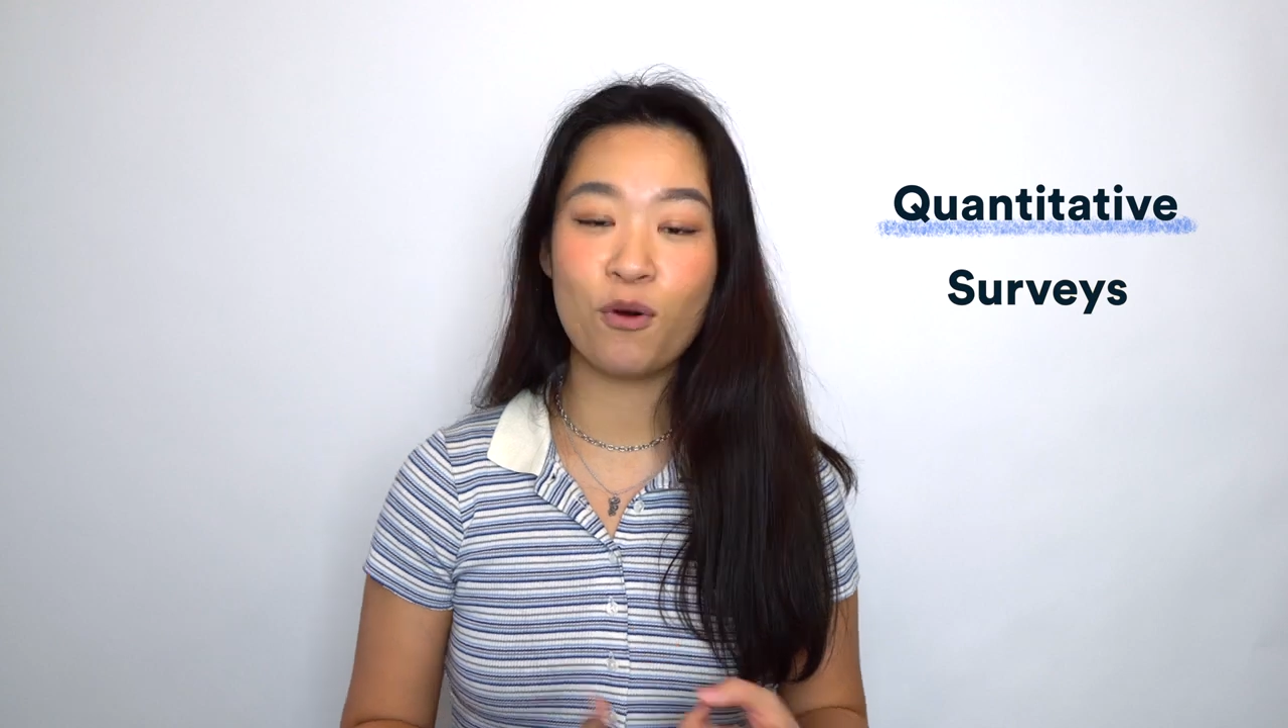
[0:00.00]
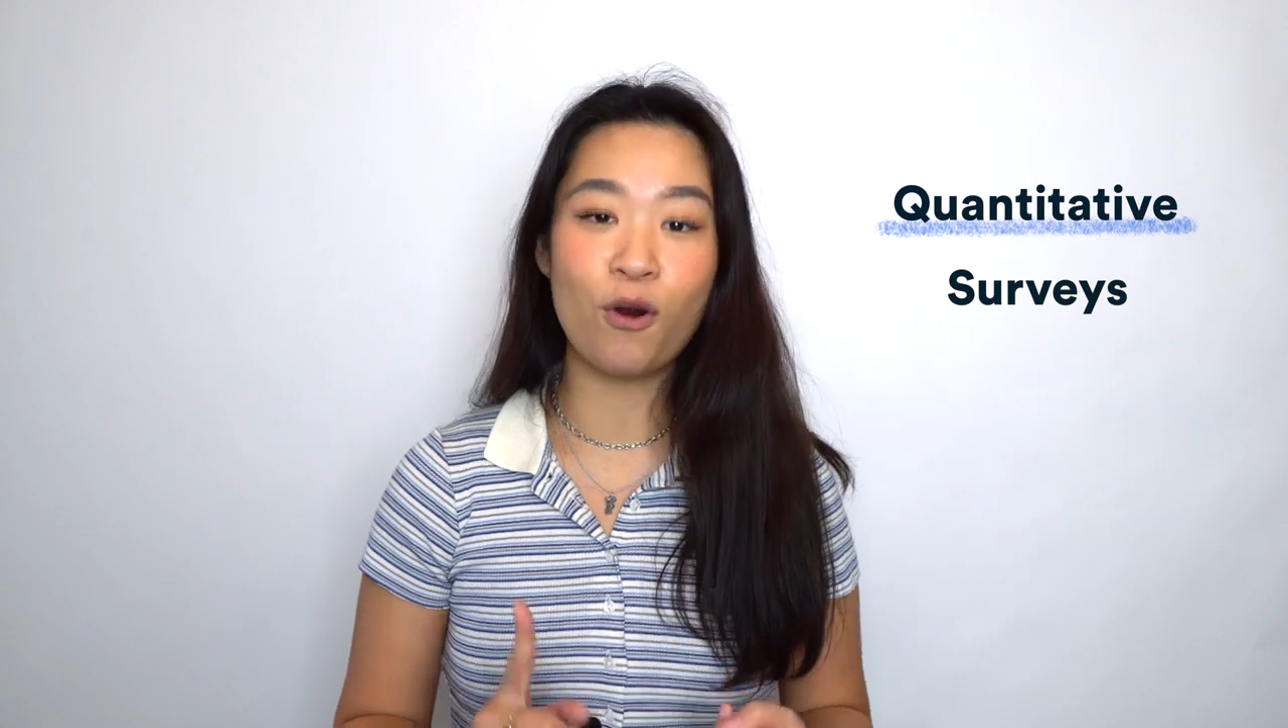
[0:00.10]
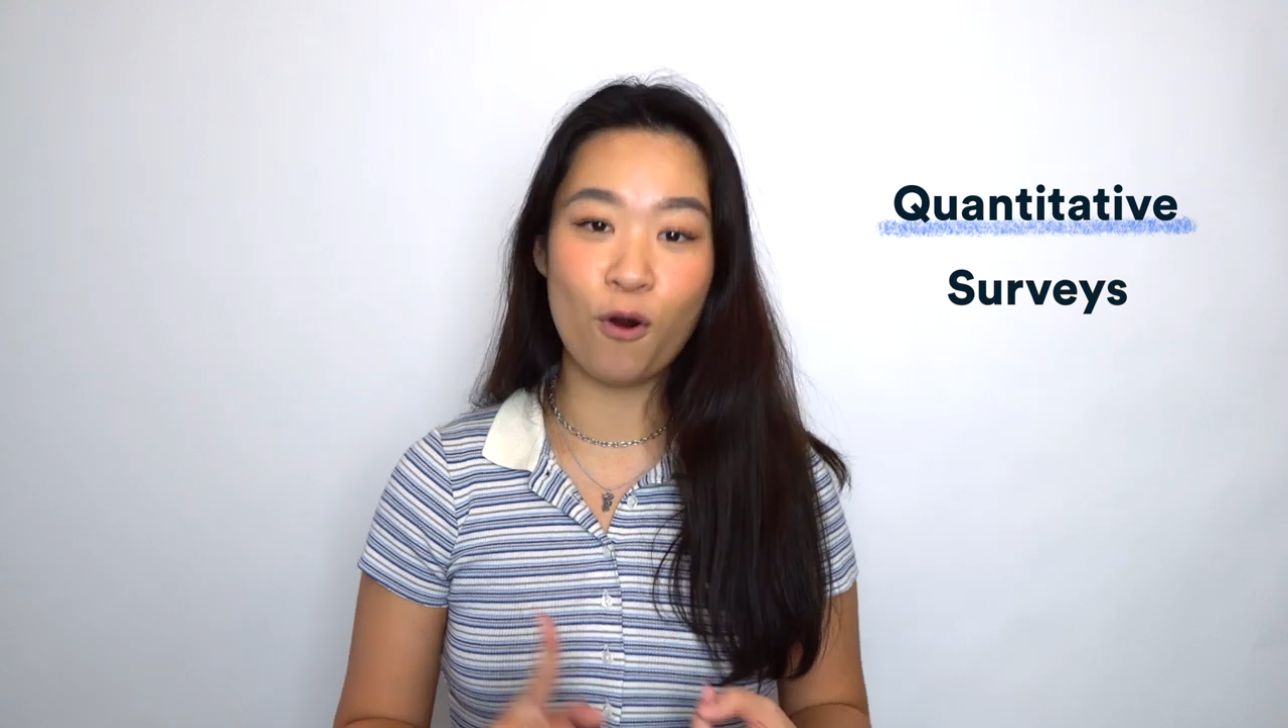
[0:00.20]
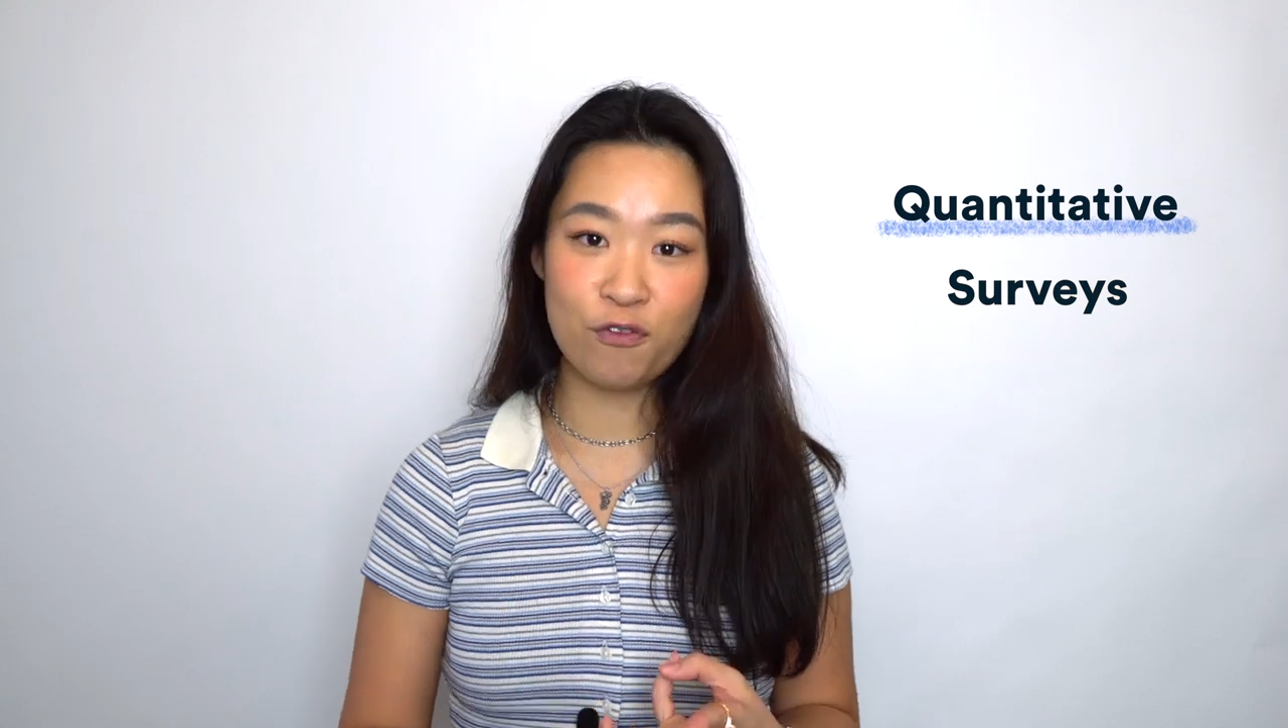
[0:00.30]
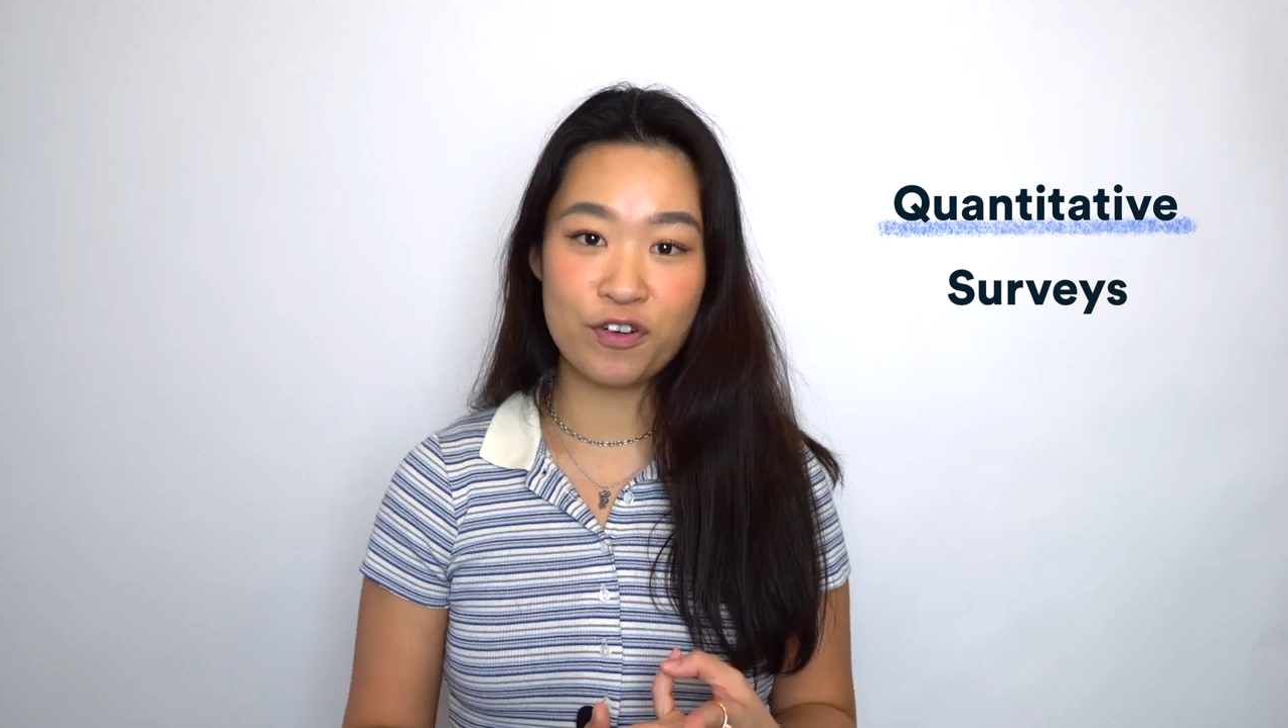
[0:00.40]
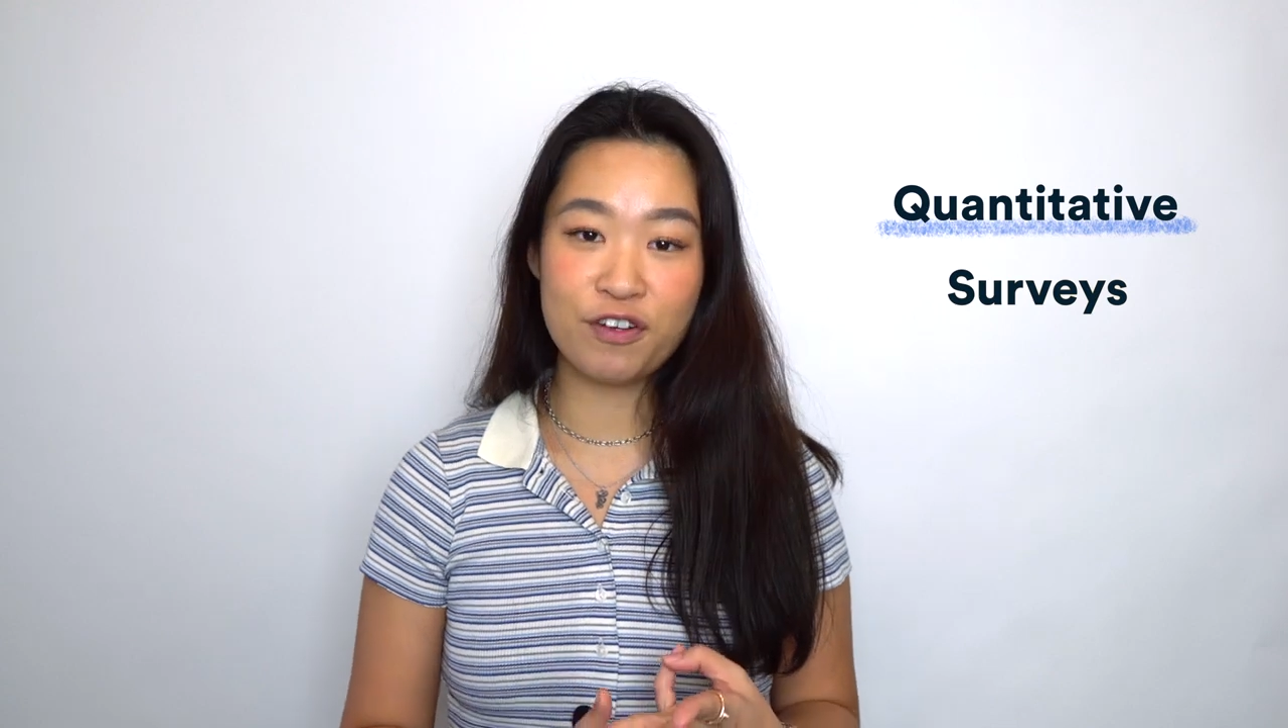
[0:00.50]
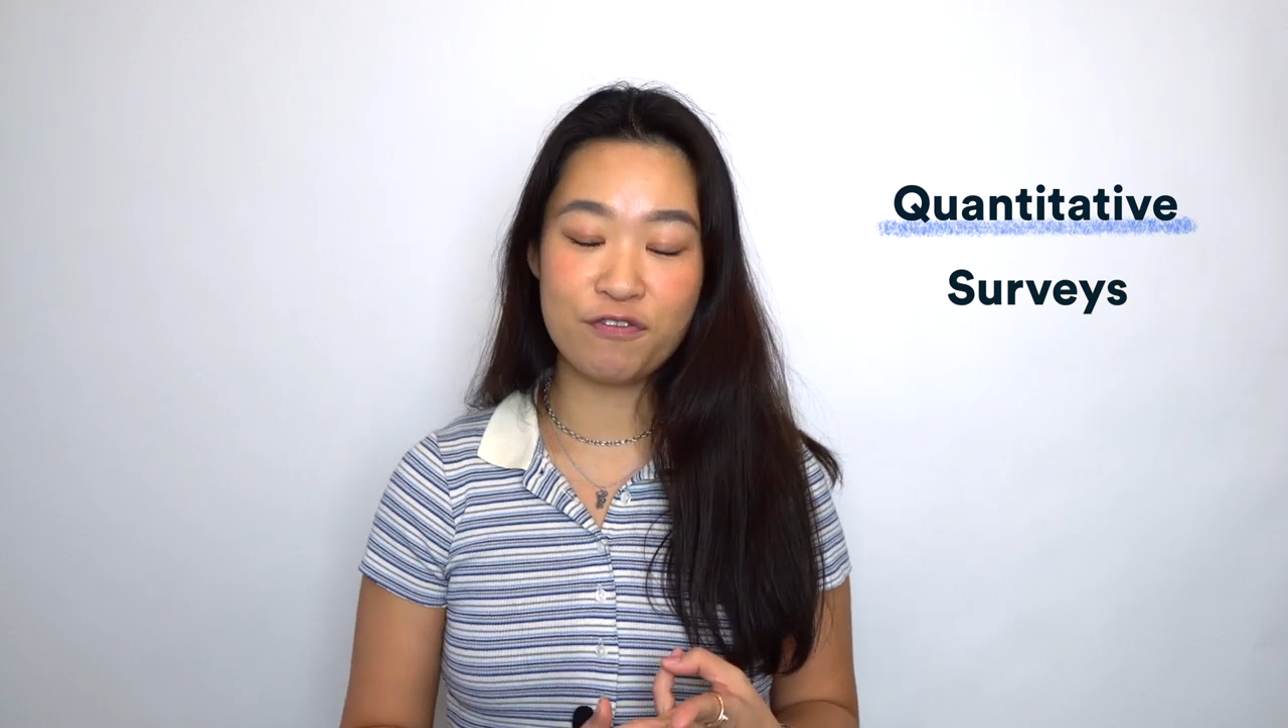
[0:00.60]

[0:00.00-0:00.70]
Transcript: or over the